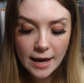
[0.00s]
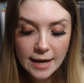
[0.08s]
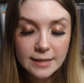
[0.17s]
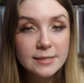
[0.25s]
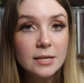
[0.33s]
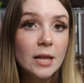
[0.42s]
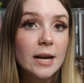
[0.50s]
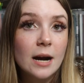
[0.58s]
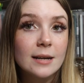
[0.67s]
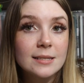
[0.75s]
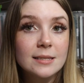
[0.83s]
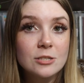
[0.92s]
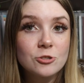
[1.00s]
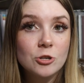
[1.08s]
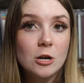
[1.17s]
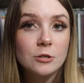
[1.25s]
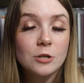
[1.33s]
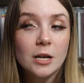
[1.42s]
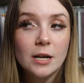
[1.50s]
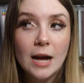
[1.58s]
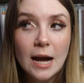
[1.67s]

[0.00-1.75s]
Until I got to this genre,